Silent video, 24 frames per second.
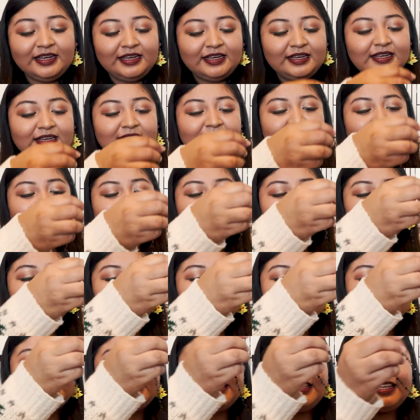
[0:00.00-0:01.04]
necklace
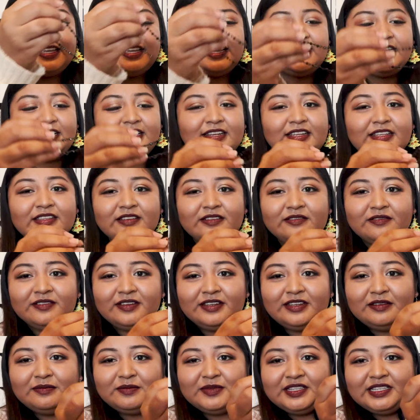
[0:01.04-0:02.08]
and then another
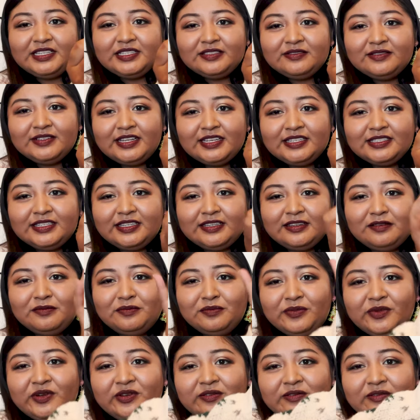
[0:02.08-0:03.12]
one, but this one has like a
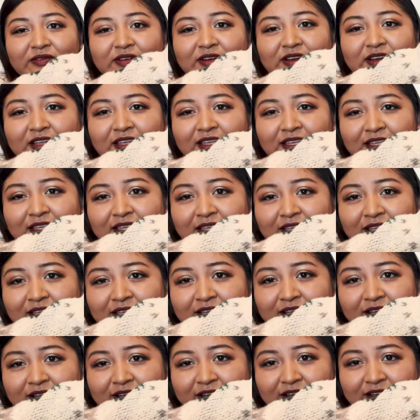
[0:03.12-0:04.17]
moon
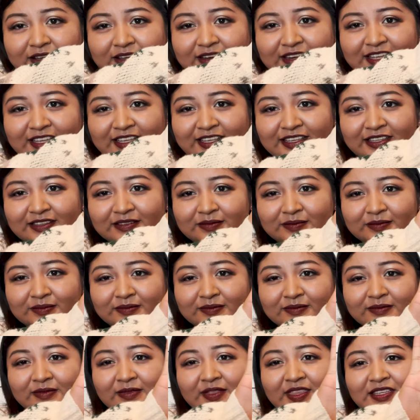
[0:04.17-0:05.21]
on it.
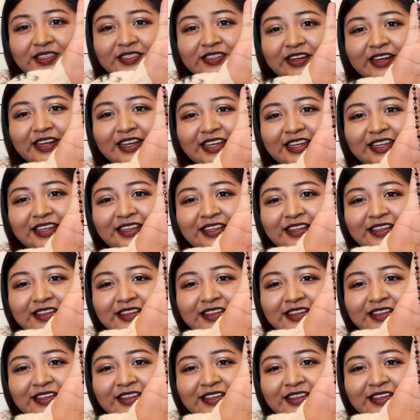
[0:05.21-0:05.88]
Sorry.